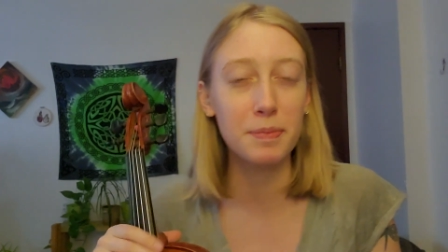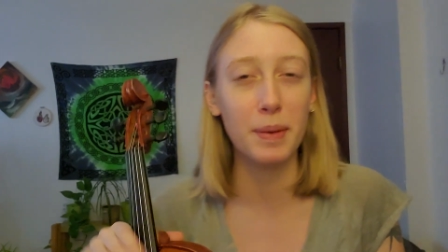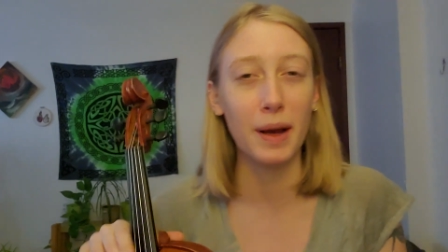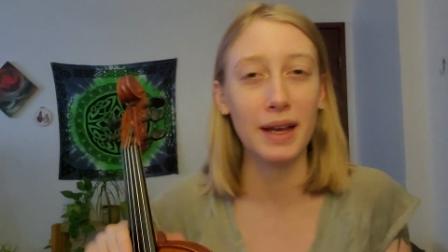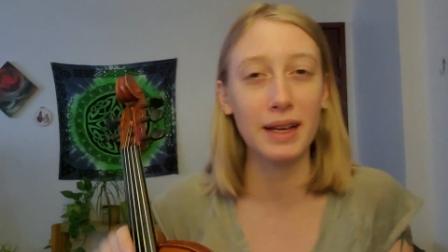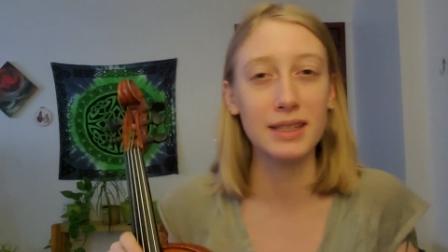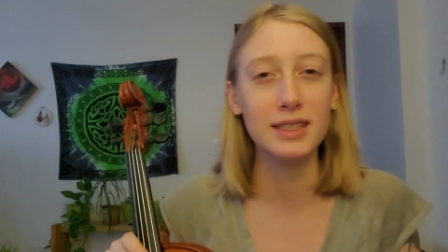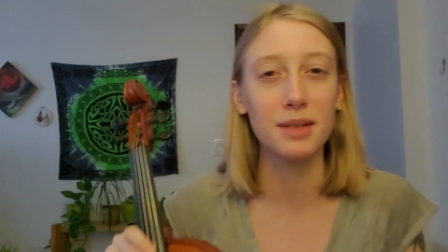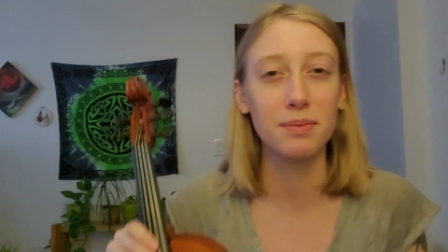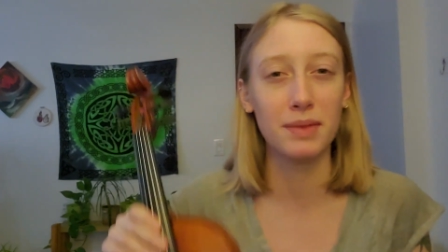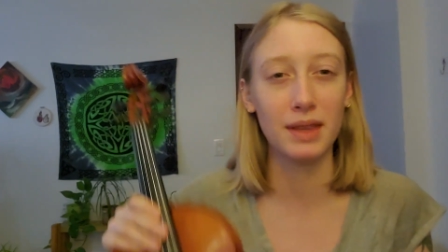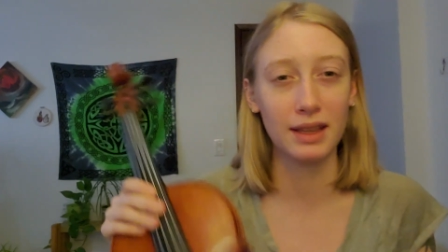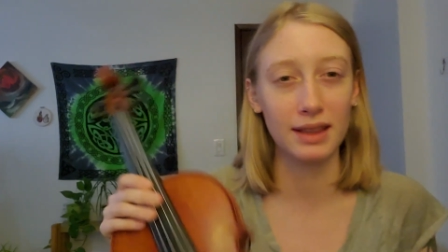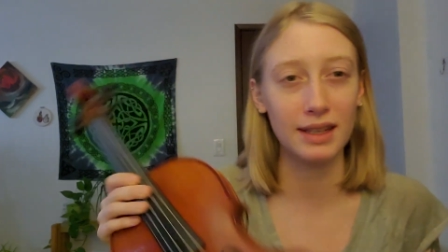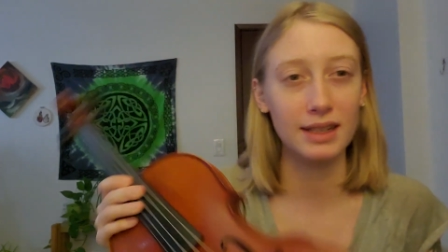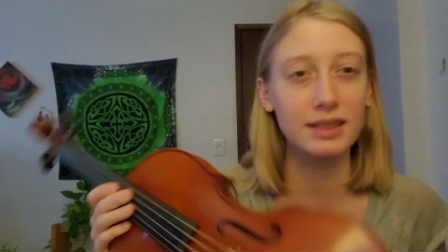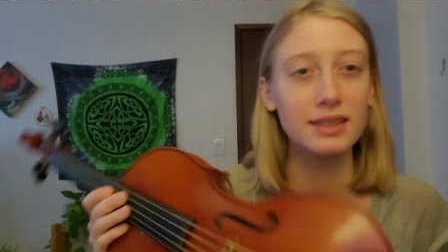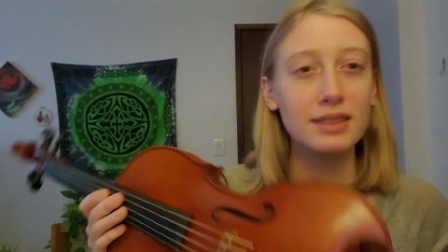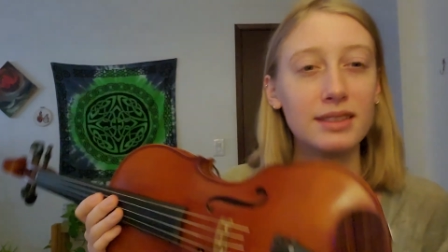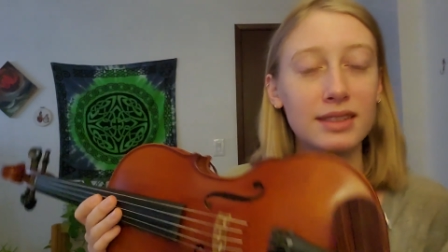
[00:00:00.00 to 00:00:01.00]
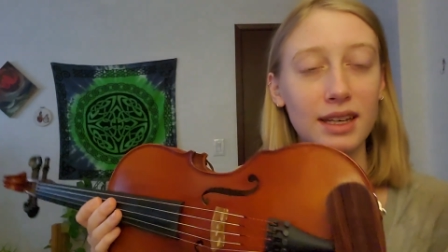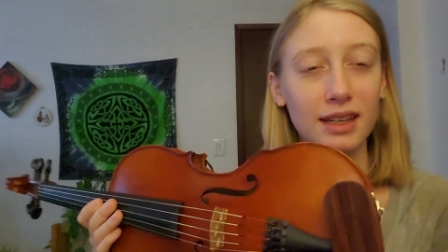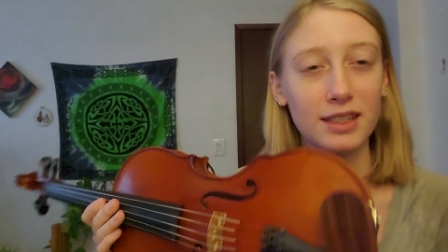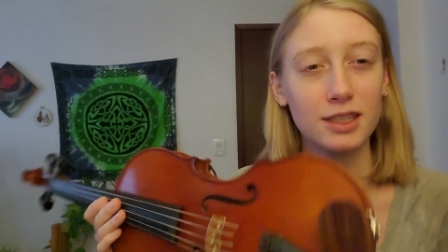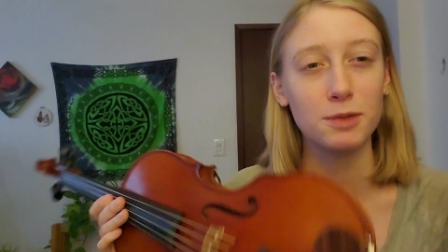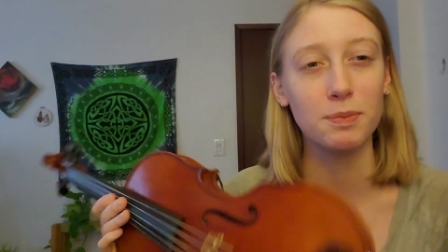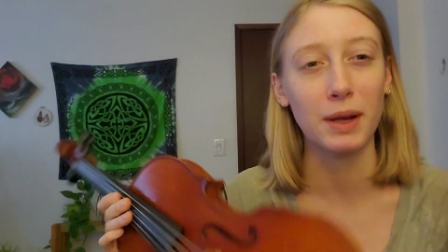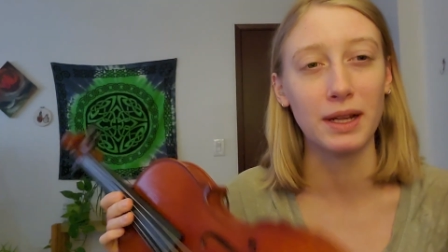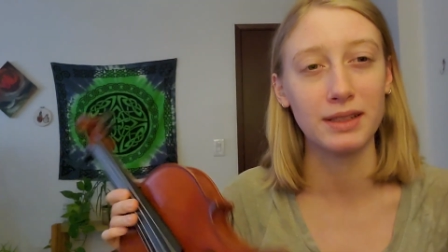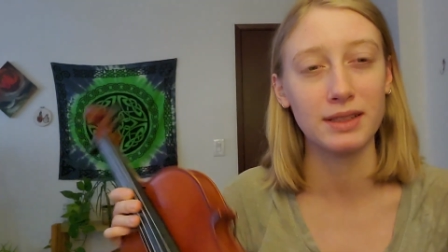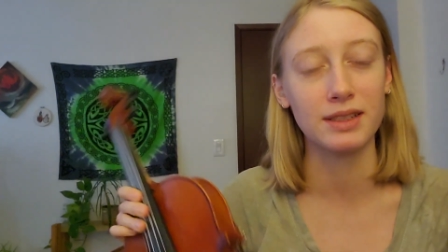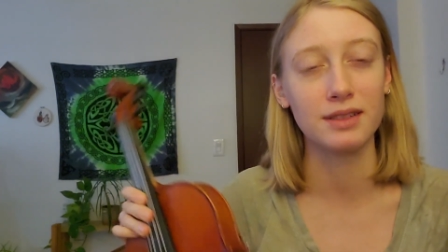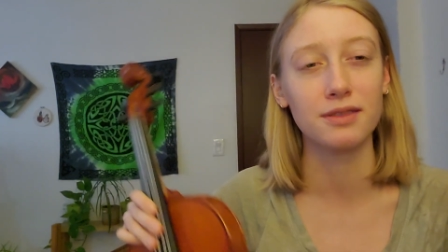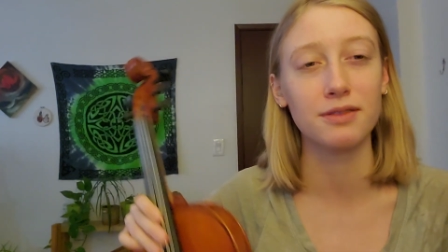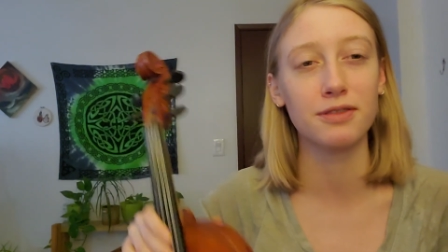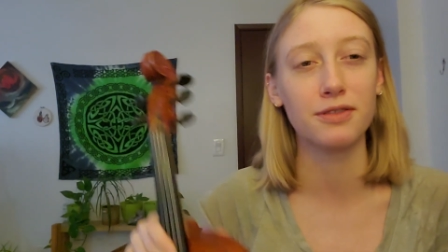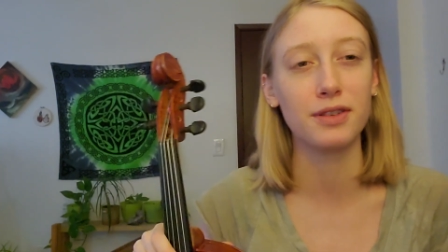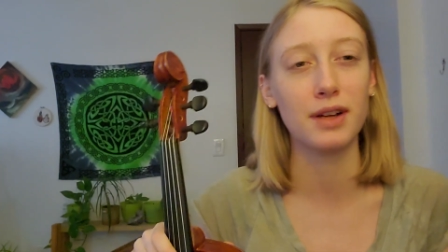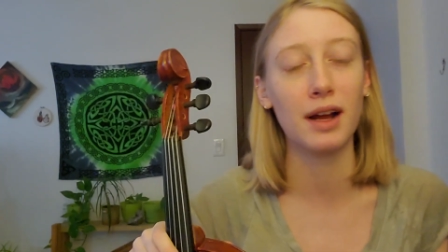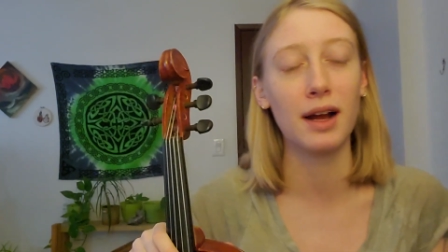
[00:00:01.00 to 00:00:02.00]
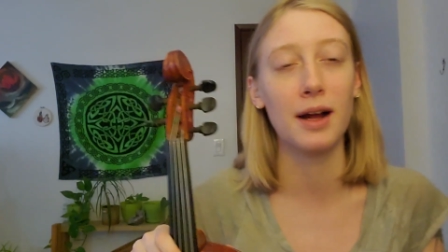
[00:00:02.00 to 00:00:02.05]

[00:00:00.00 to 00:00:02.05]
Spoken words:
buying something this expensive,